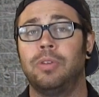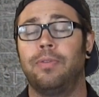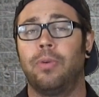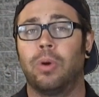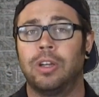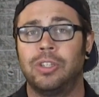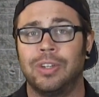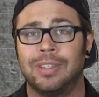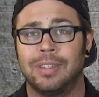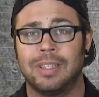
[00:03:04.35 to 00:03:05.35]
to
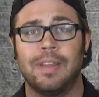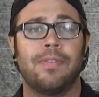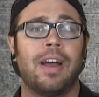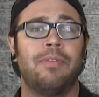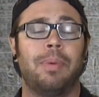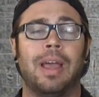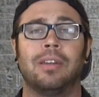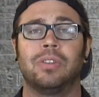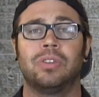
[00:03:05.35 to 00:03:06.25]
465 pounds,